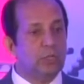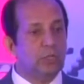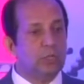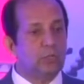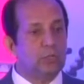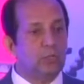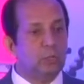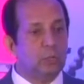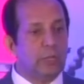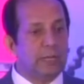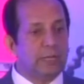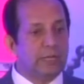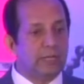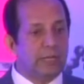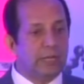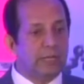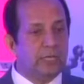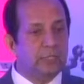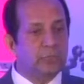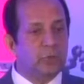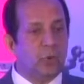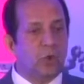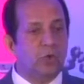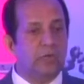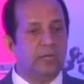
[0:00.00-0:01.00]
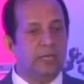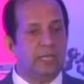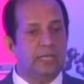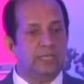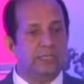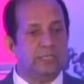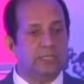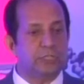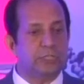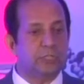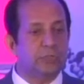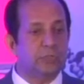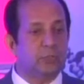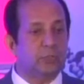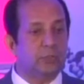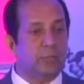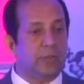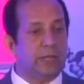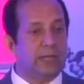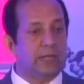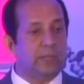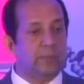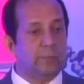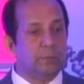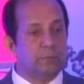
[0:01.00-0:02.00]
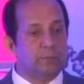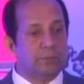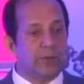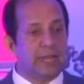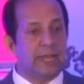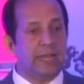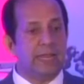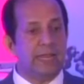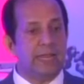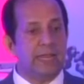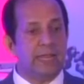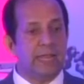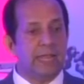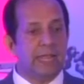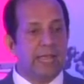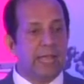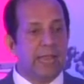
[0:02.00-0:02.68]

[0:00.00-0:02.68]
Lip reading: to encourage organizations to welcome training